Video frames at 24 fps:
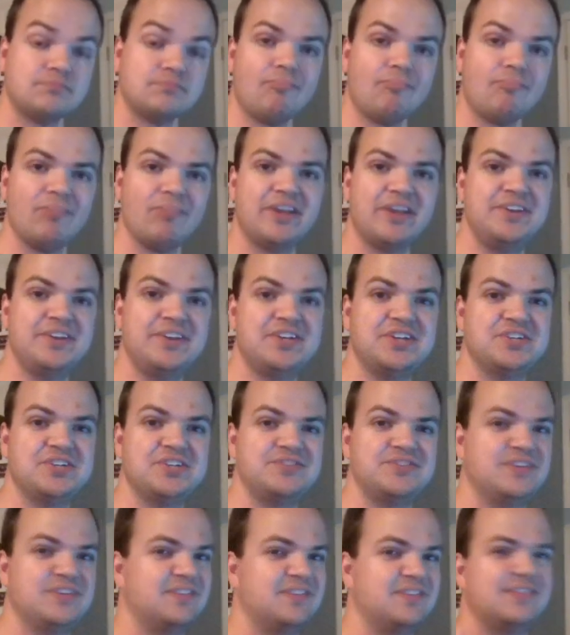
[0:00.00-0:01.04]

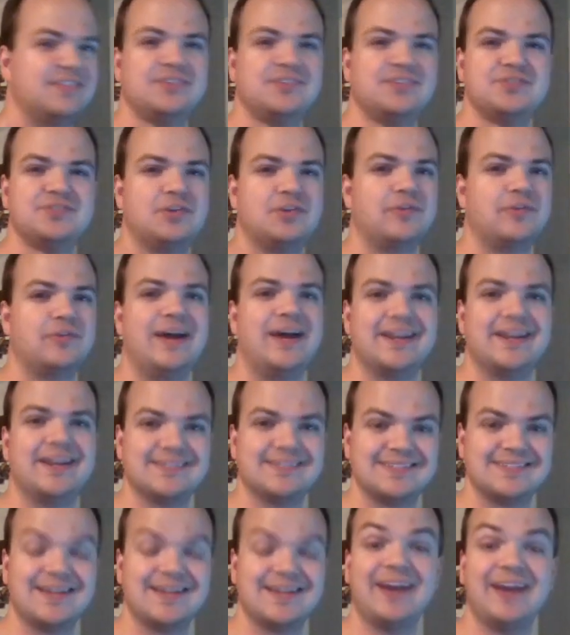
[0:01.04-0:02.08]
conditions. There's erratas.
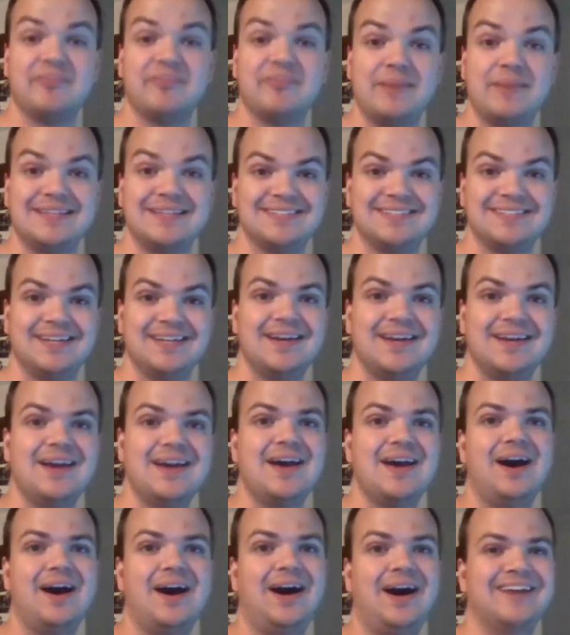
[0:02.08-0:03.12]
It's kind of messy.
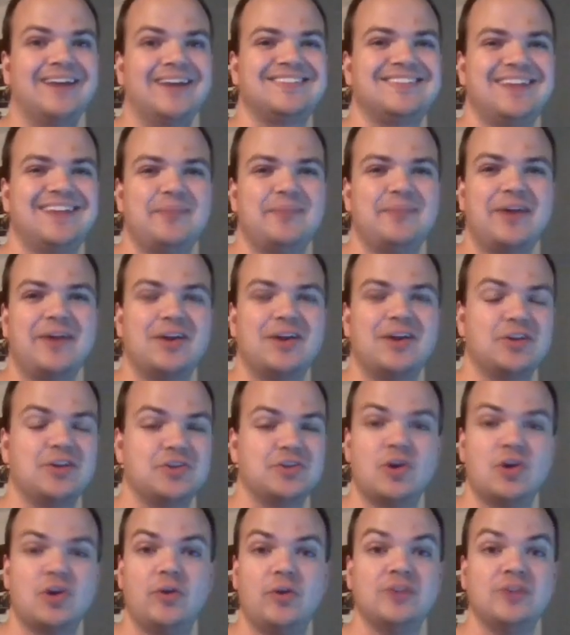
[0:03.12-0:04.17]
Honestly, I'm not going
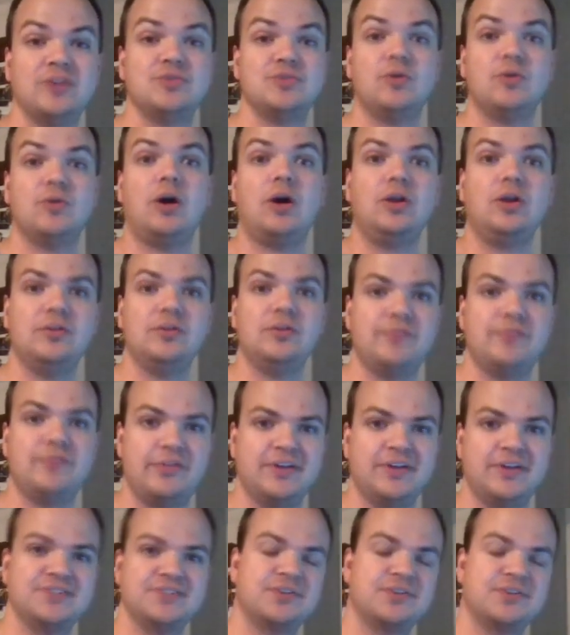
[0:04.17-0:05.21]
to go into all of the
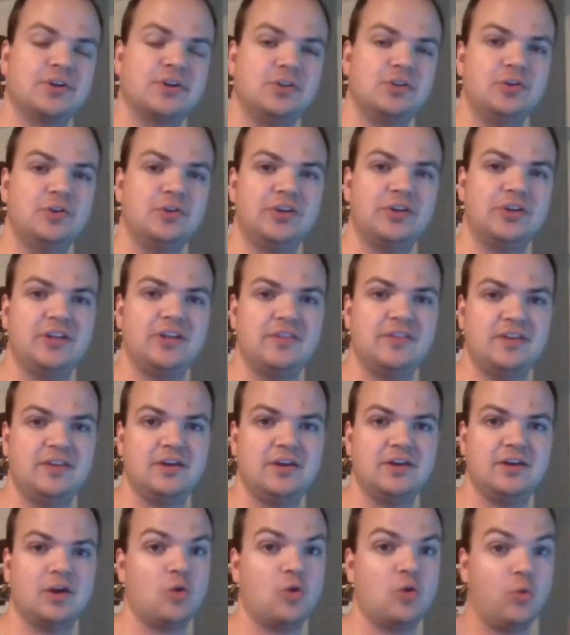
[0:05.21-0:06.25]
things that are included in the
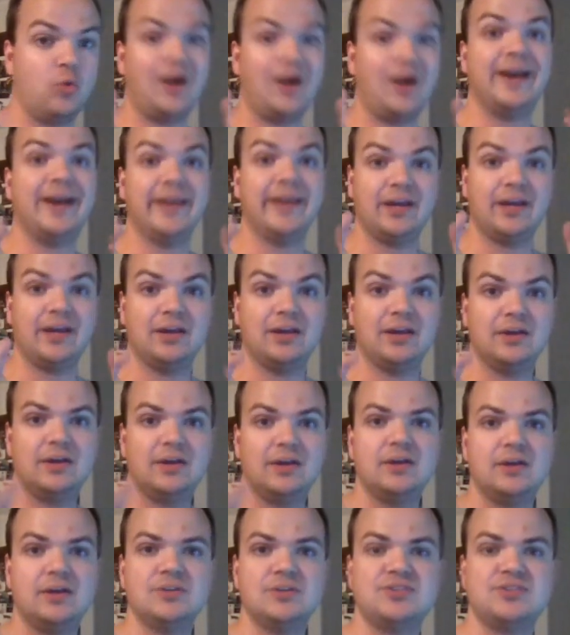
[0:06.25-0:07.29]
Aquatic
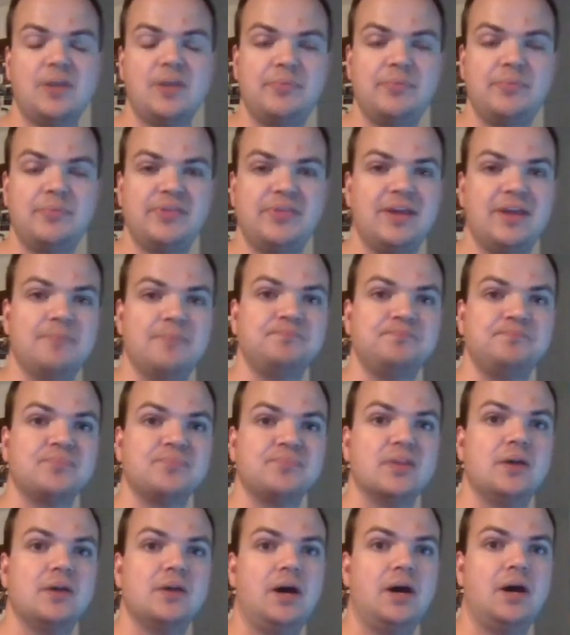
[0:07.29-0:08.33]
sub-theme,
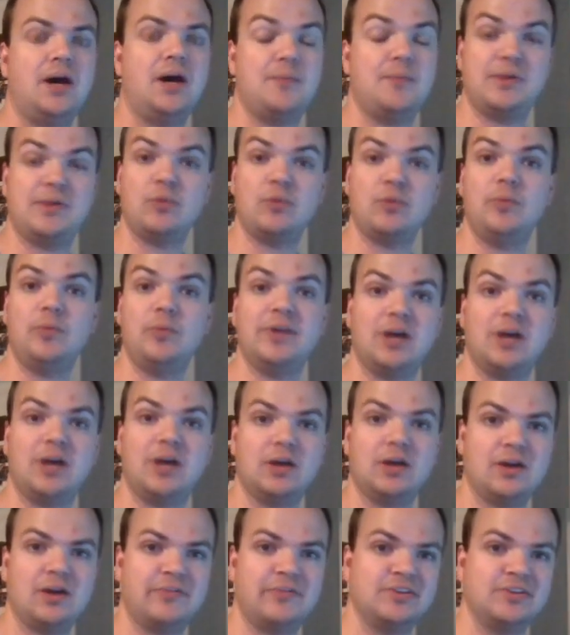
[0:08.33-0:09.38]
but I will be
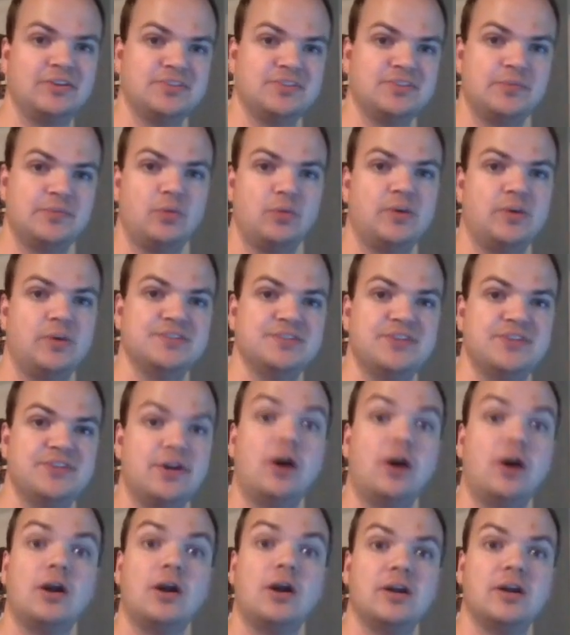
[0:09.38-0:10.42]
covering some of the ones that
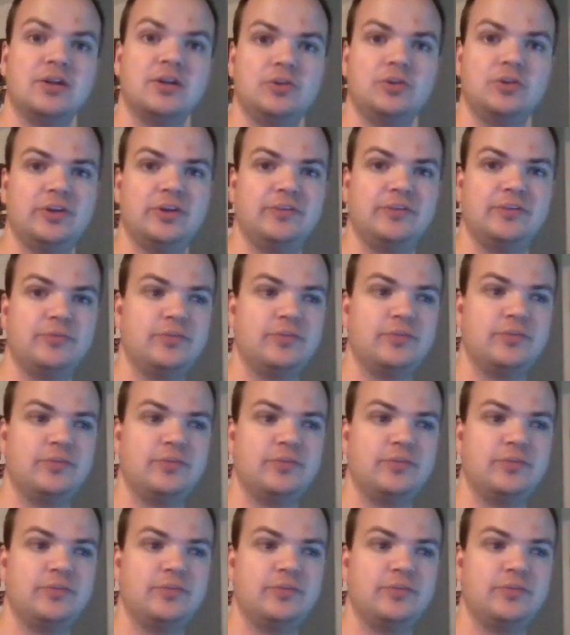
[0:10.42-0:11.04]
are included through the